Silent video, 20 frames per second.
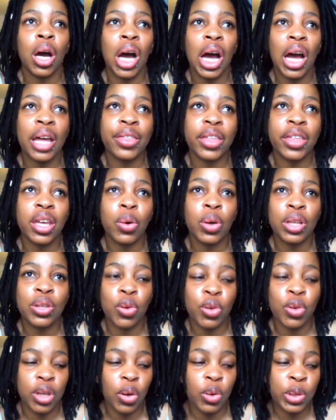I think it's
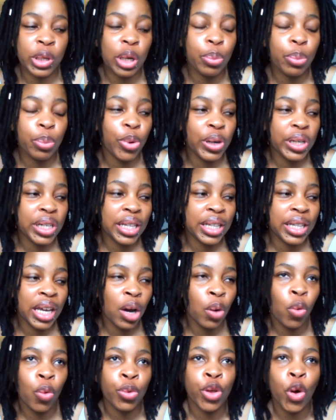also important
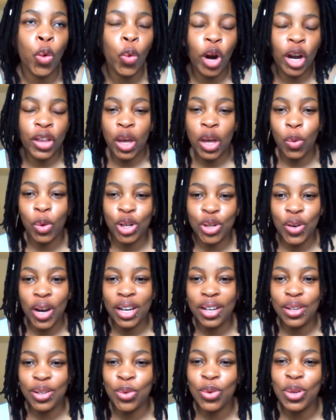that the work that we're
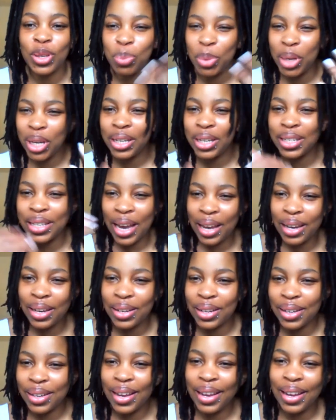trying to do is being
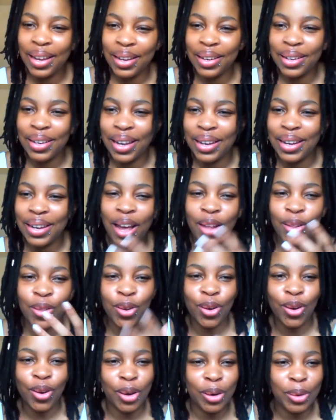done in, in
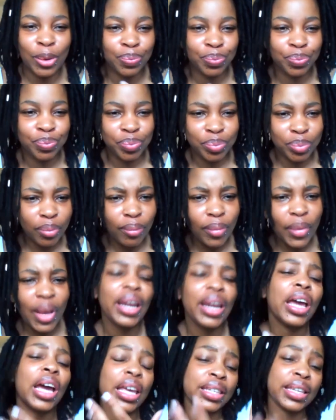other,
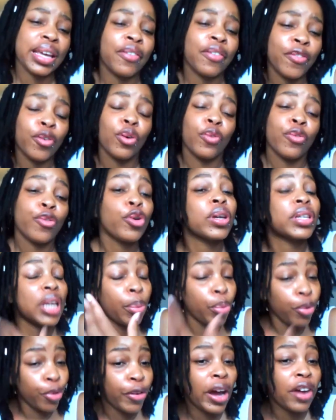like exact for for
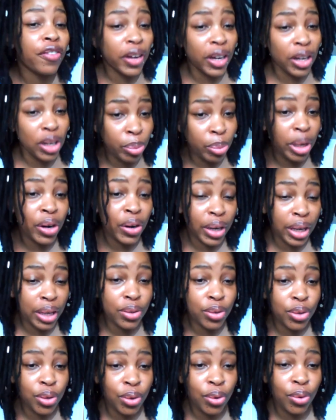example, for African
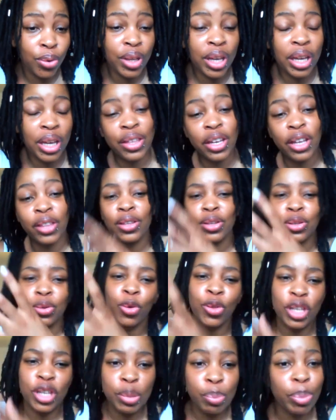Americans, you know, there, are these,
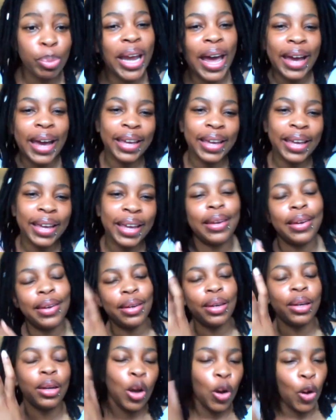all these black
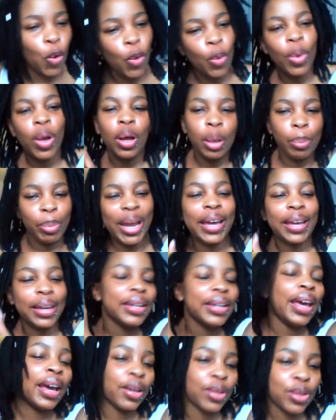in black in
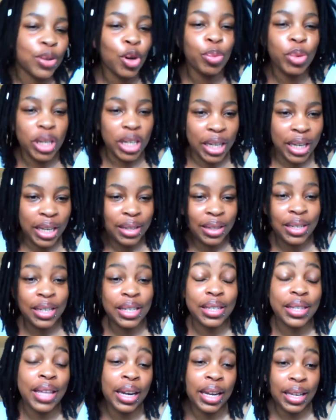ex
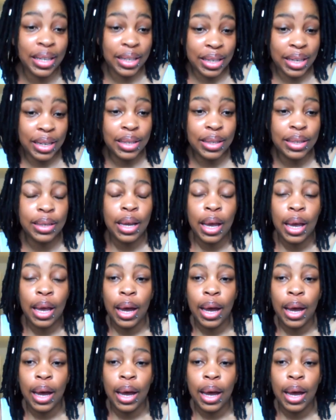communities that exist.